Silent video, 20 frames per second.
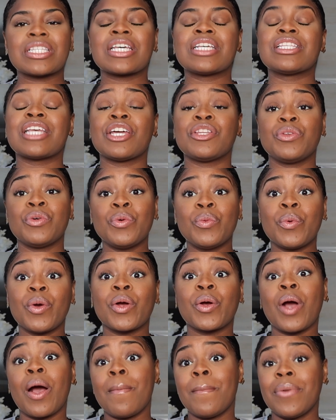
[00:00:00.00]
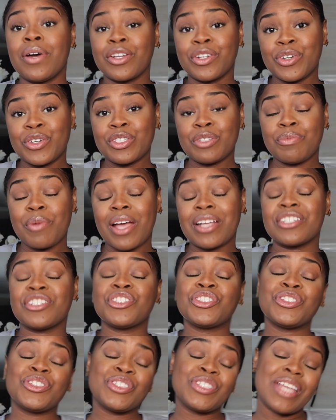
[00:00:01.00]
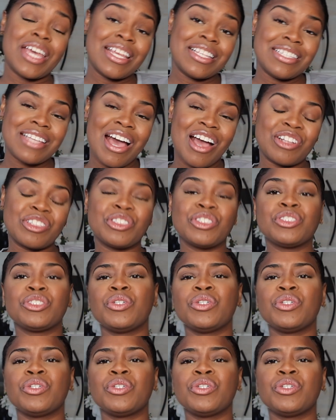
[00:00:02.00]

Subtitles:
because I do work among nurse practitioners and doctors.